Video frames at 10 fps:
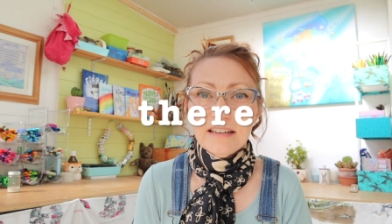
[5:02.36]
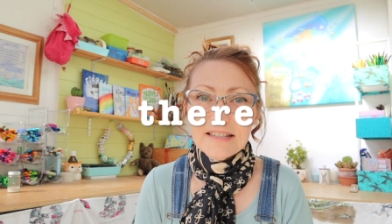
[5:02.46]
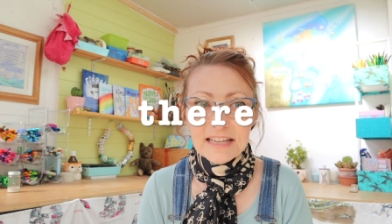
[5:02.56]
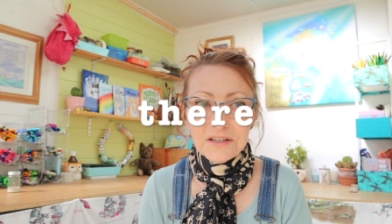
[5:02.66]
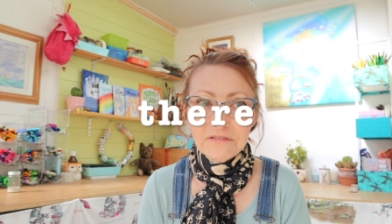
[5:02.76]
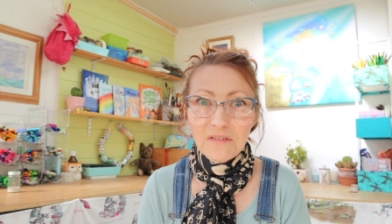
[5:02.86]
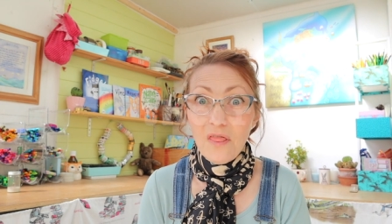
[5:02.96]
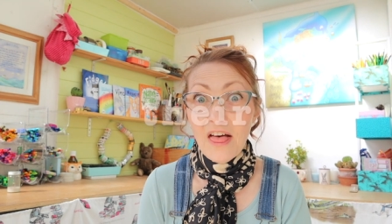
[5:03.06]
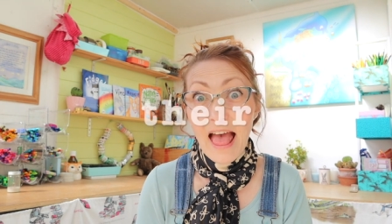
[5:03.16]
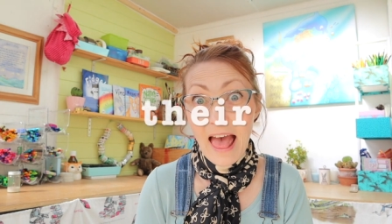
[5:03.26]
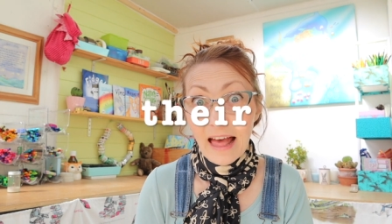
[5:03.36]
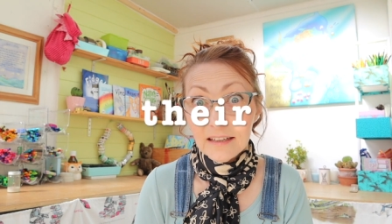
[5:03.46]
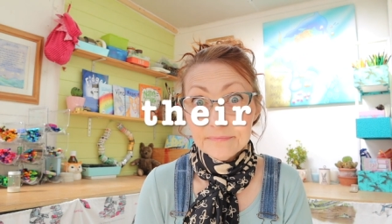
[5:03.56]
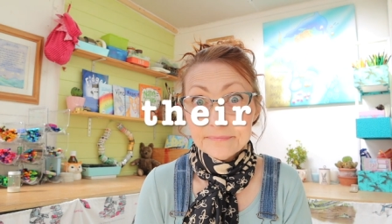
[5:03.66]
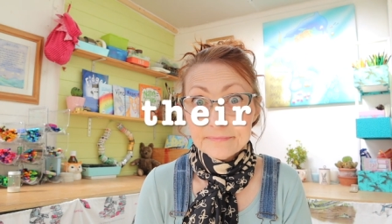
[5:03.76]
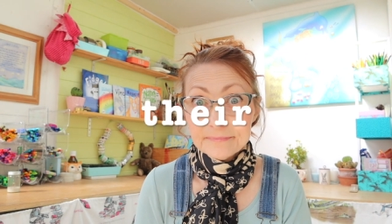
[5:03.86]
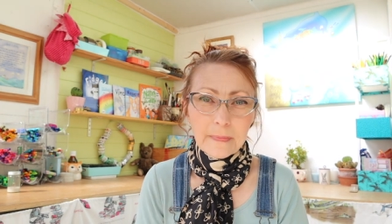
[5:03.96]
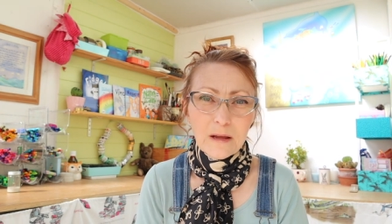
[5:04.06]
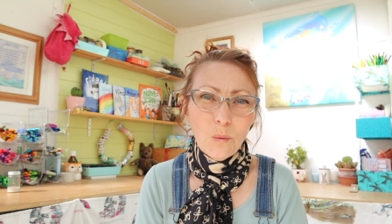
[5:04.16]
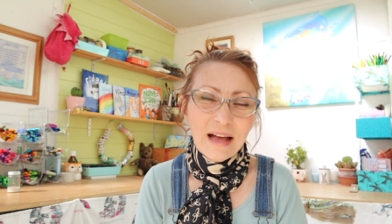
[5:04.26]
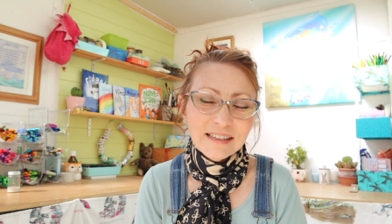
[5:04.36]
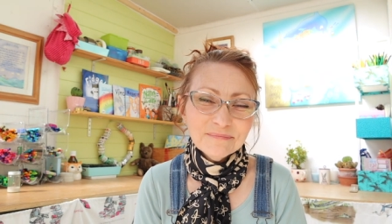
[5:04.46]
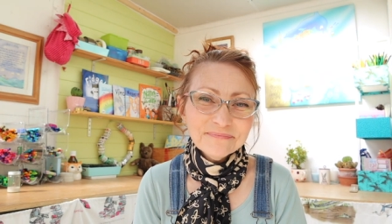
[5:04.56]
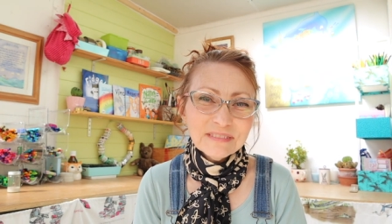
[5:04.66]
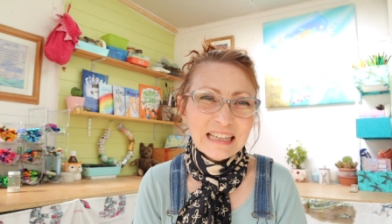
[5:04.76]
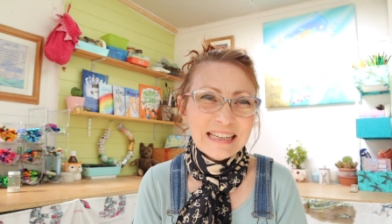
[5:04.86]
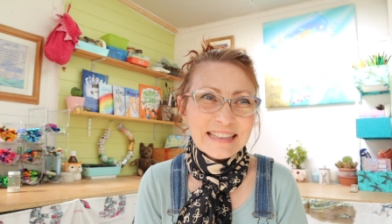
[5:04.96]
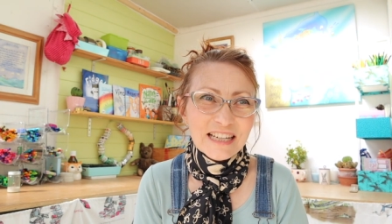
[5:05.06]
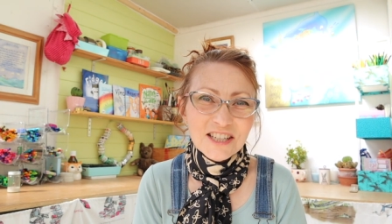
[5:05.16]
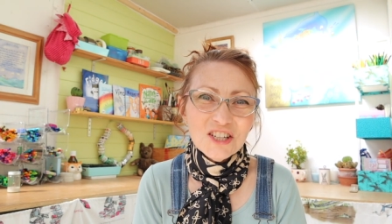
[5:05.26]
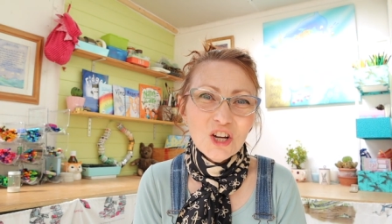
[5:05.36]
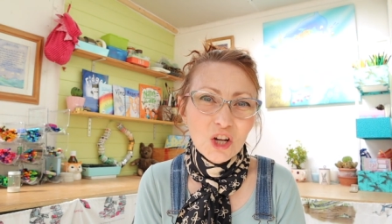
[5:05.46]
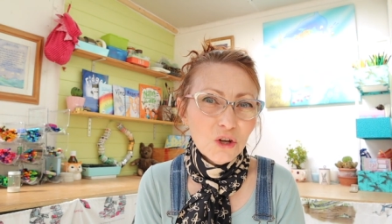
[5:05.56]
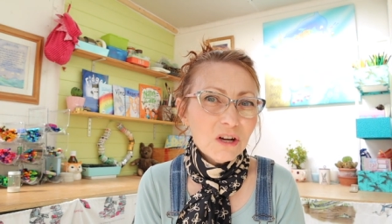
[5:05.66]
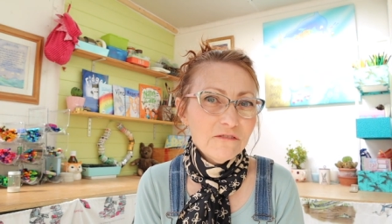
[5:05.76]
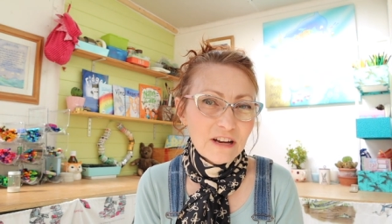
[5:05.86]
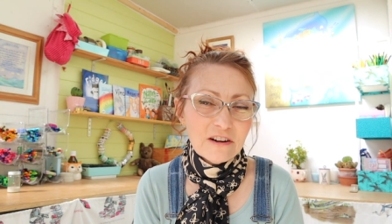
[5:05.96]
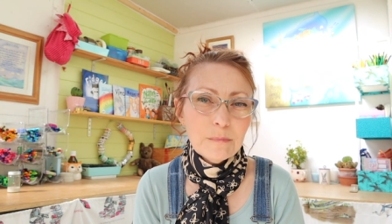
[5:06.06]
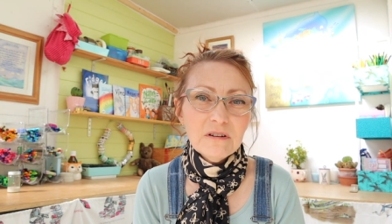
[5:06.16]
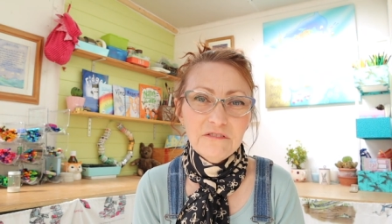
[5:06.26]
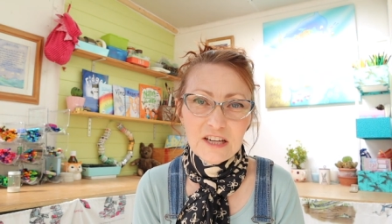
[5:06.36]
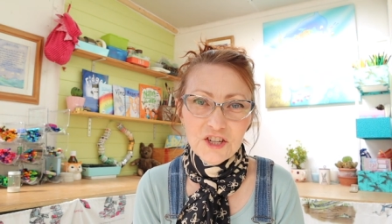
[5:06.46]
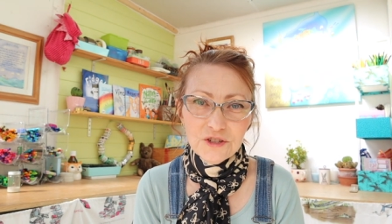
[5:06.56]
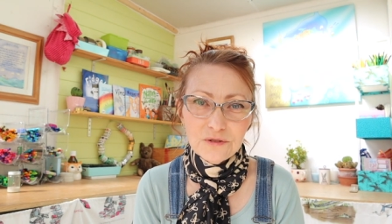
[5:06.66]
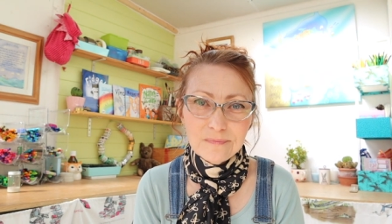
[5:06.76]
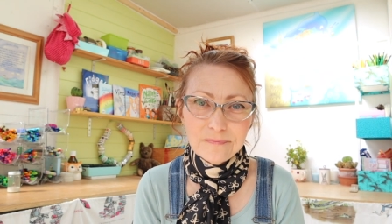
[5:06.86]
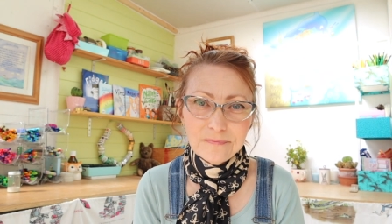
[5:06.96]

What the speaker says: instead of there? Well, it doesn't look very professional.